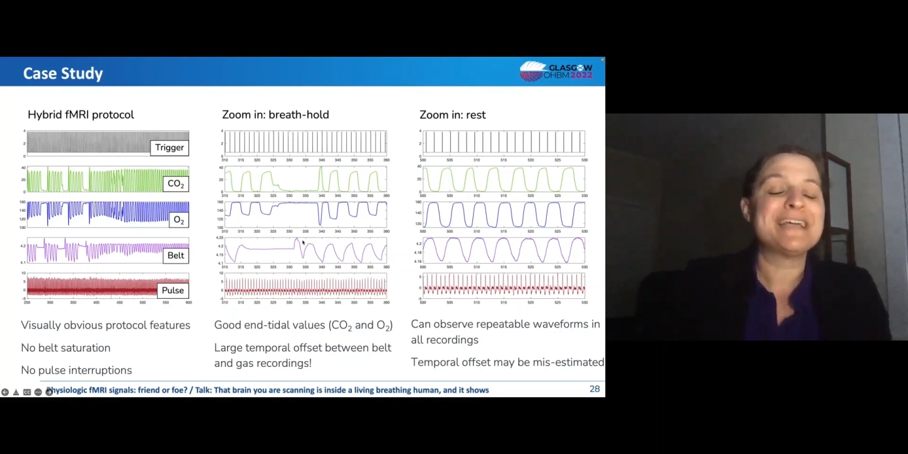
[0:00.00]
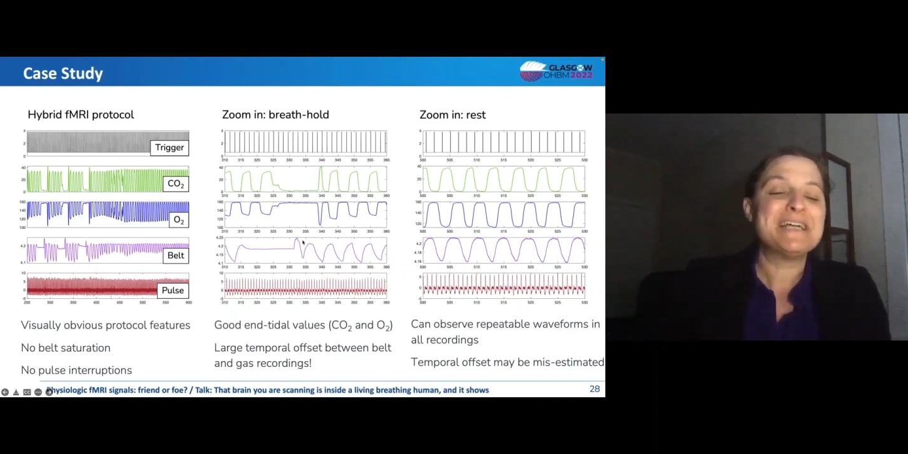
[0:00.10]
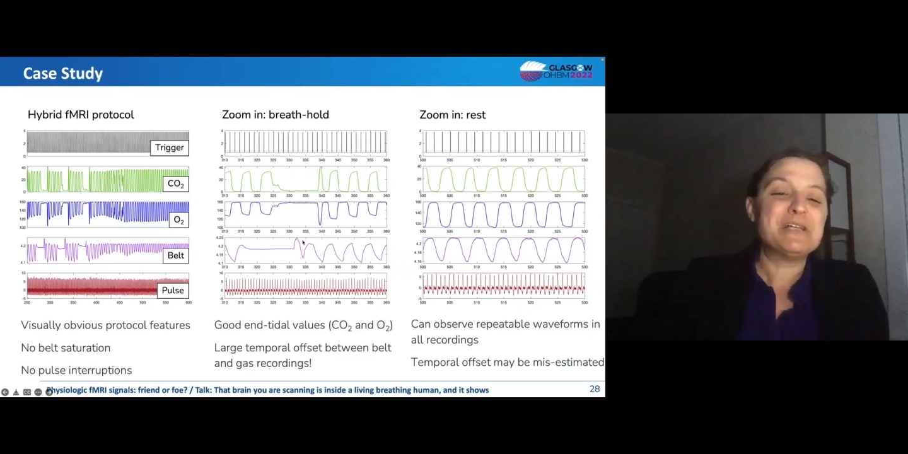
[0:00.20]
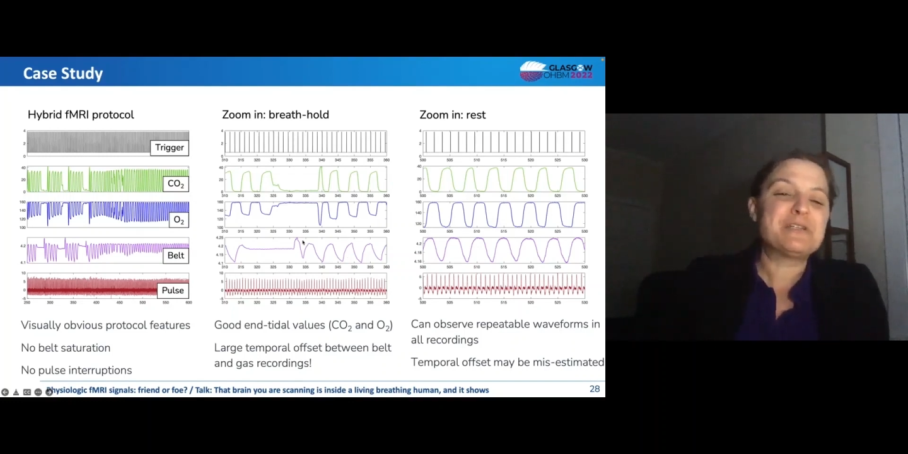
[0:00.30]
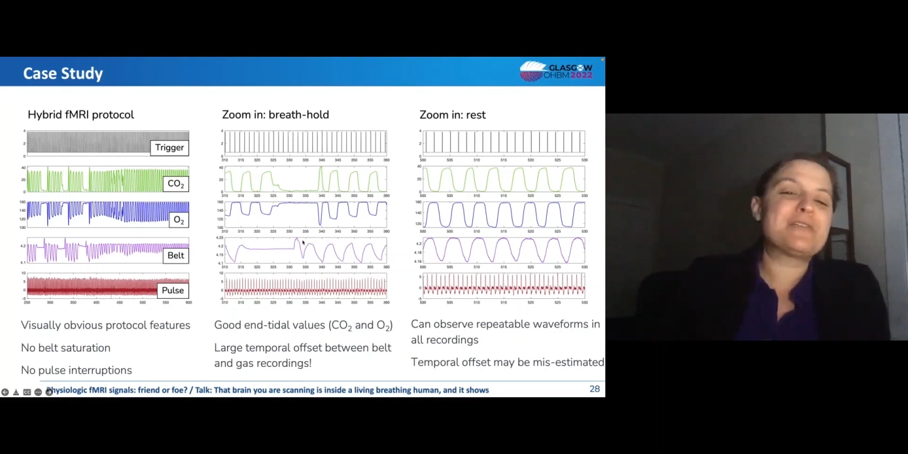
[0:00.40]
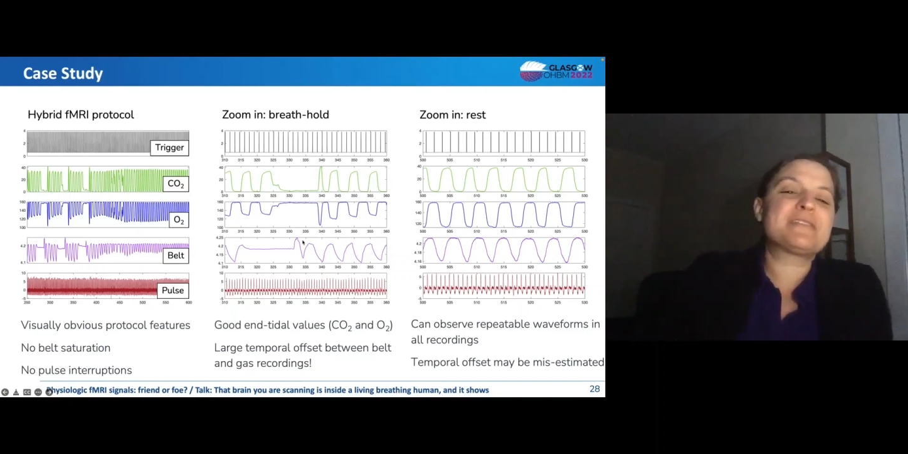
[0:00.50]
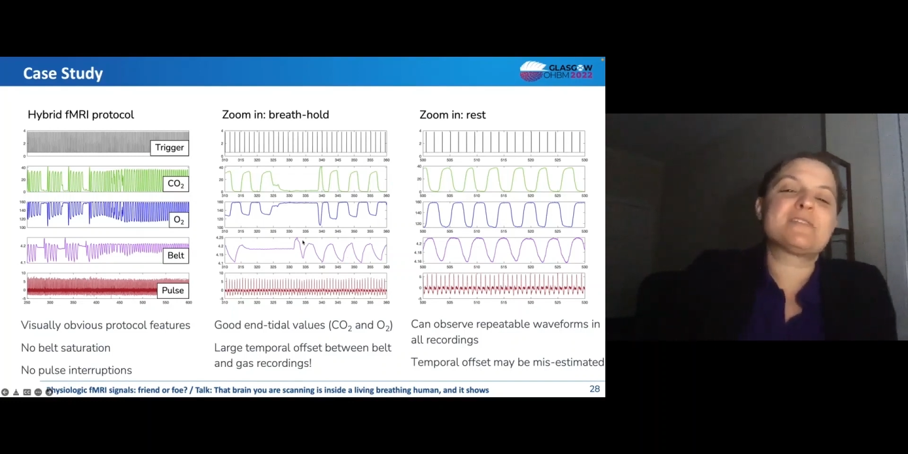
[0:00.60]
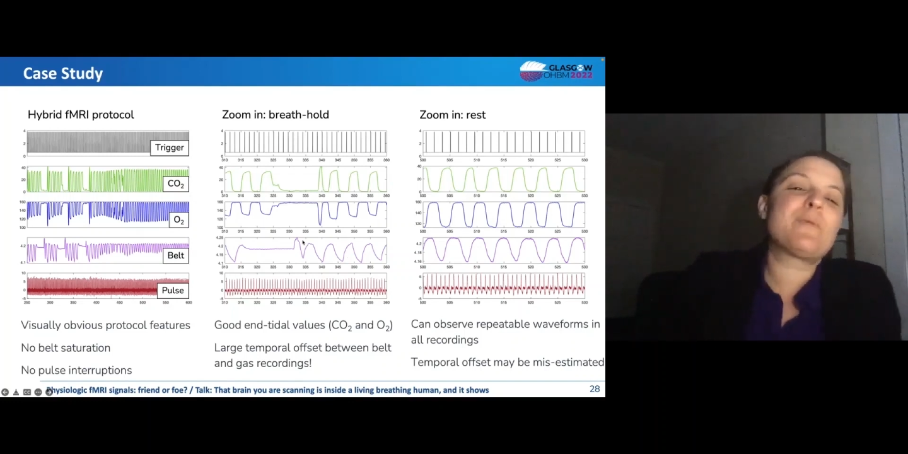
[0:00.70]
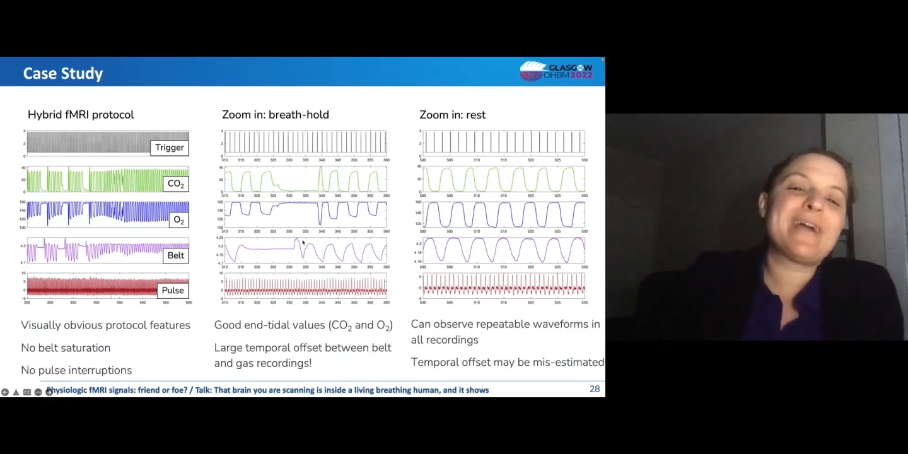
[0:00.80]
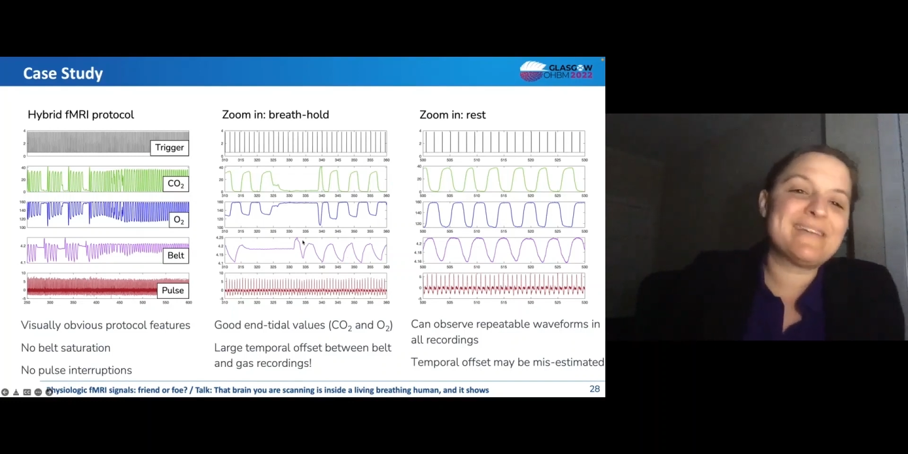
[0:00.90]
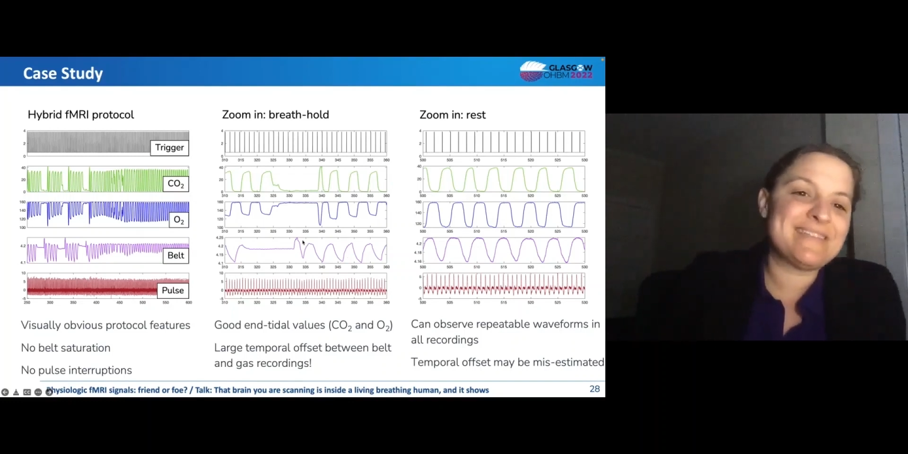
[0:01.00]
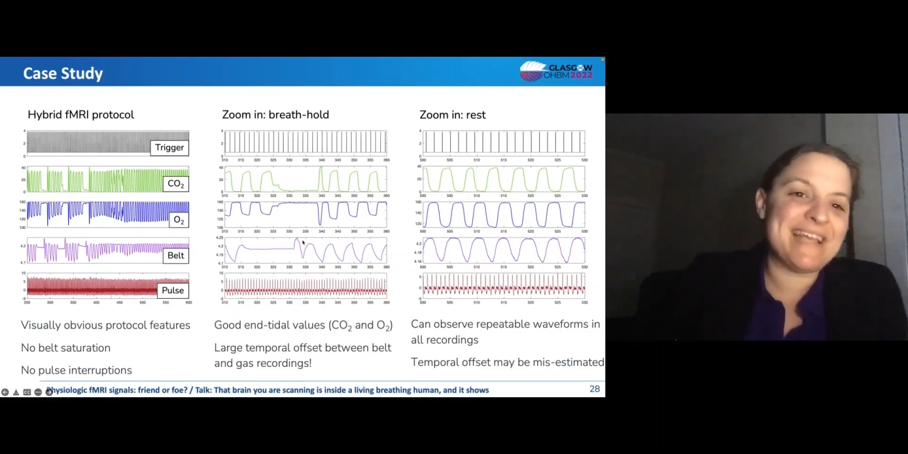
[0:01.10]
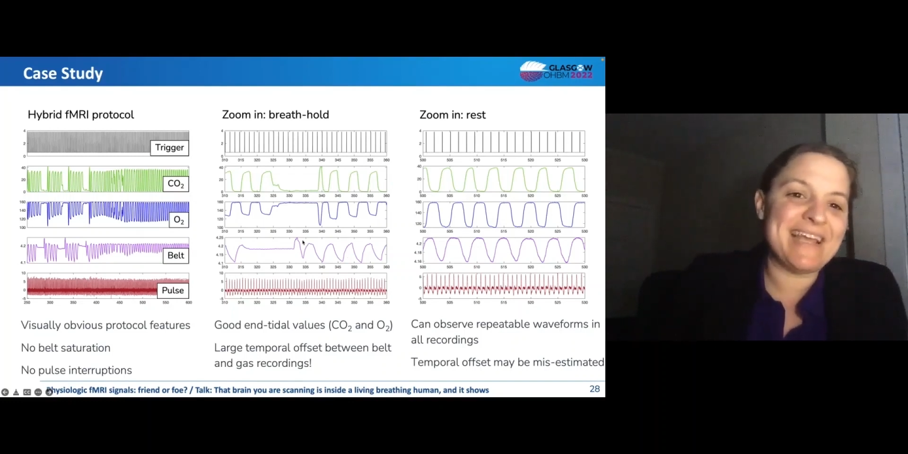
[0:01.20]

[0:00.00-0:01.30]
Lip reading: So this is why I say